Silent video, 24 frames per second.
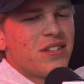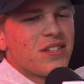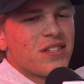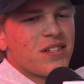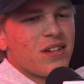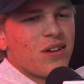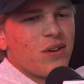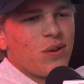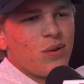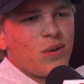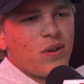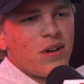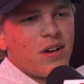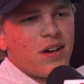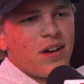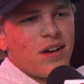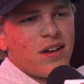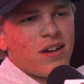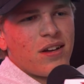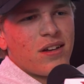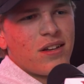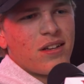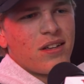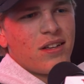
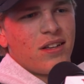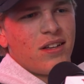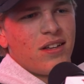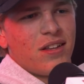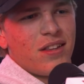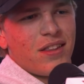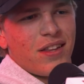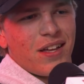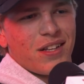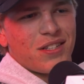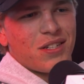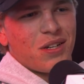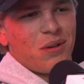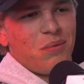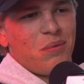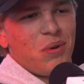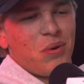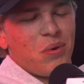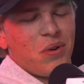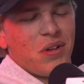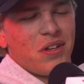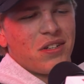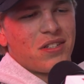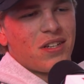So that's going to be
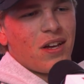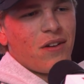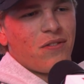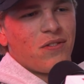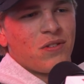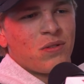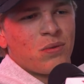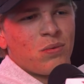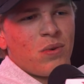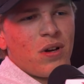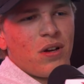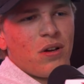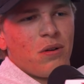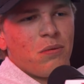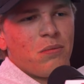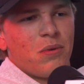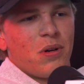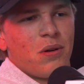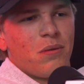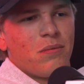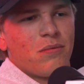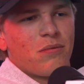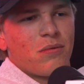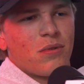really tough as well.
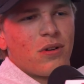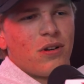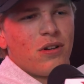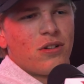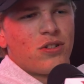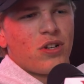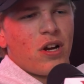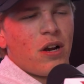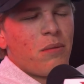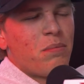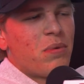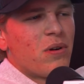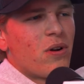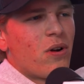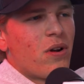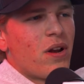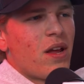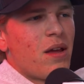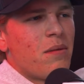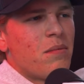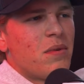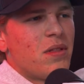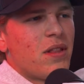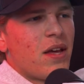But we're going to try to put our
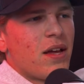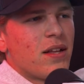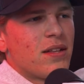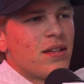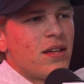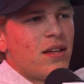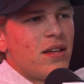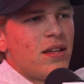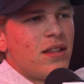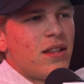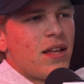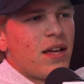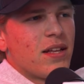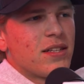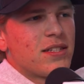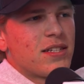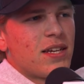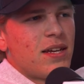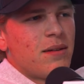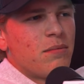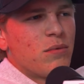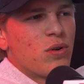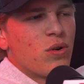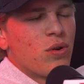name in that
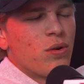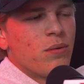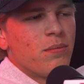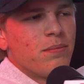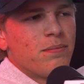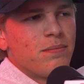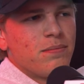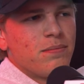same group.